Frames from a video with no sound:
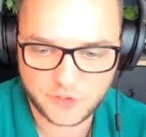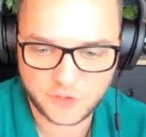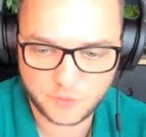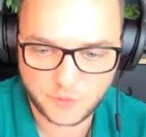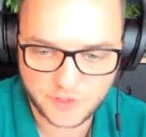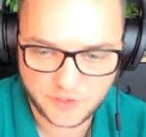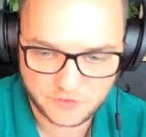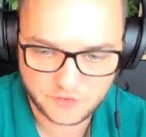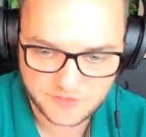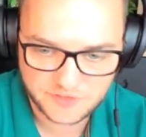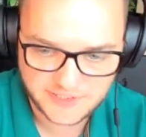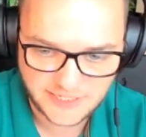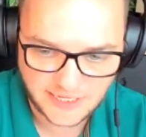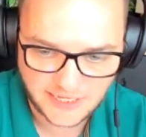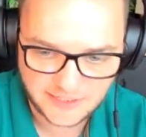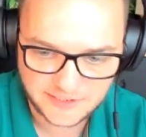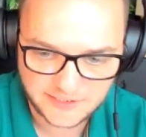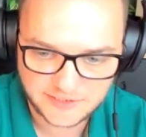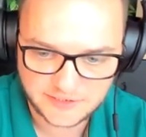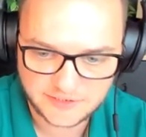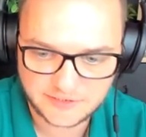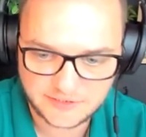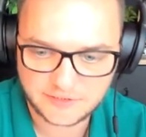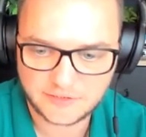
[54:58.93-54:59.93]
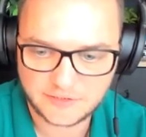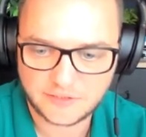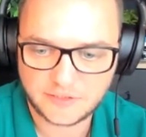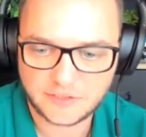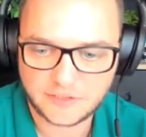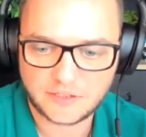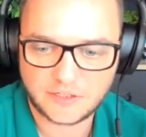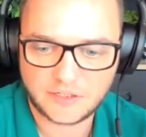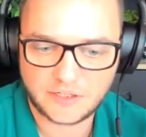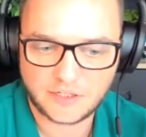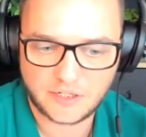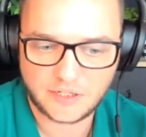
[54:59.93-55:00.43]
when you sell it,
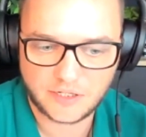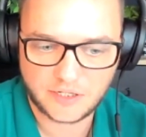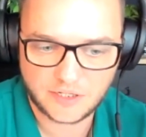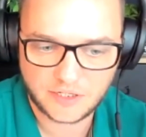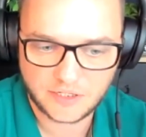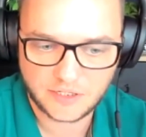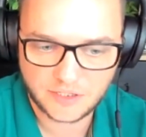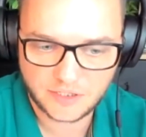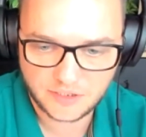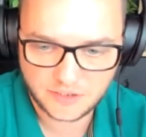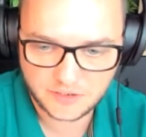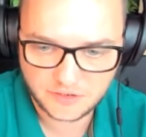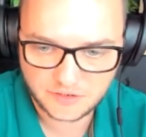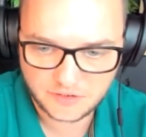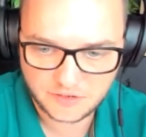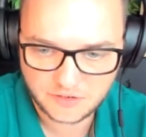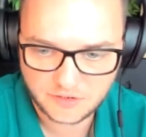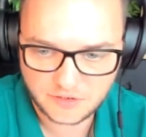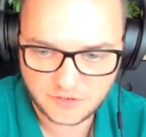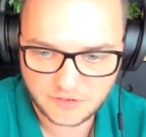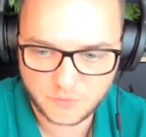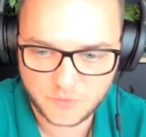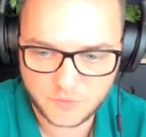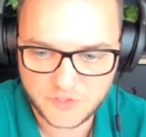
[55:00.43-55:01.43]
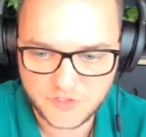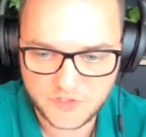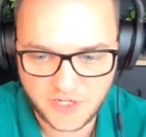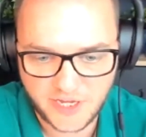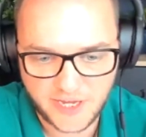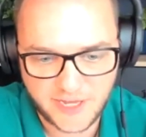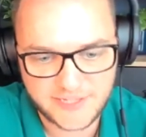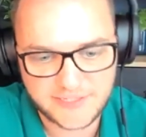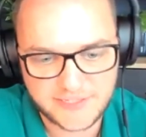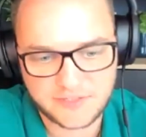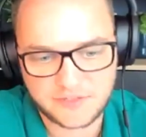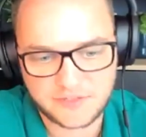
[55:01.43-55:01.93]
which has,